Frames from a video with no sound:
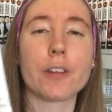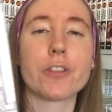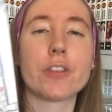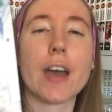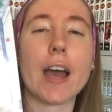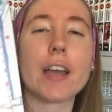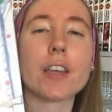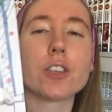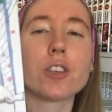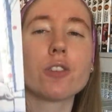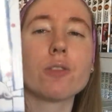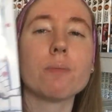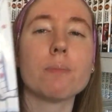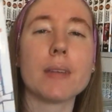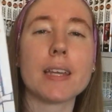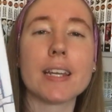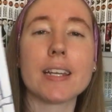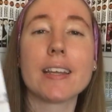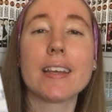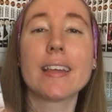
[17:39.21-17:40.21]
that you
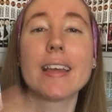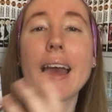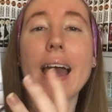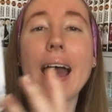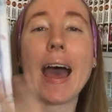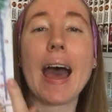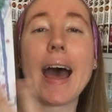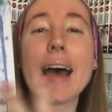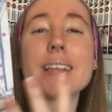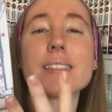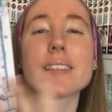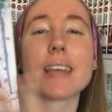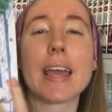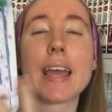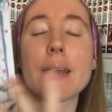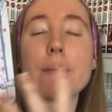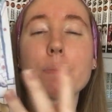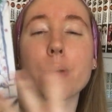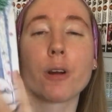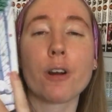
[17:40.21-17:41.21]
meet has
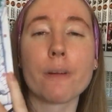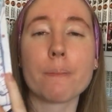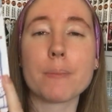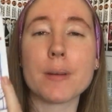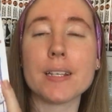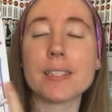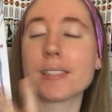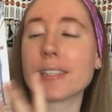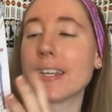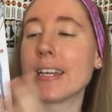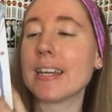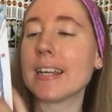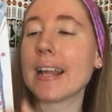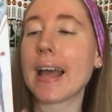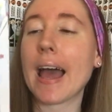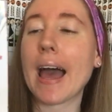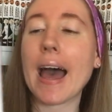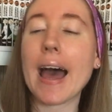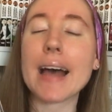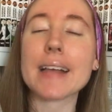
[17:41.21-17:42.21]
a purpose. It
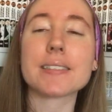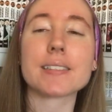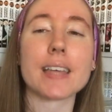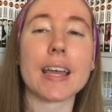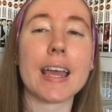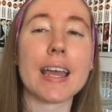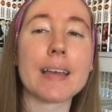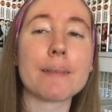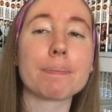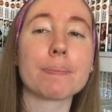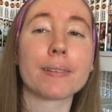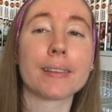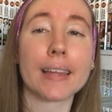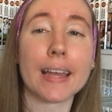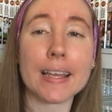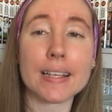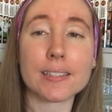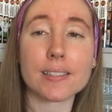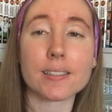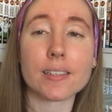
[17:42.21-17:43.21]
has a
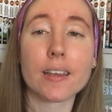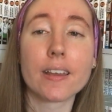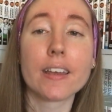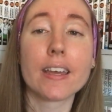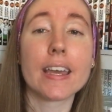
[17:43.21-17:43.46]
place.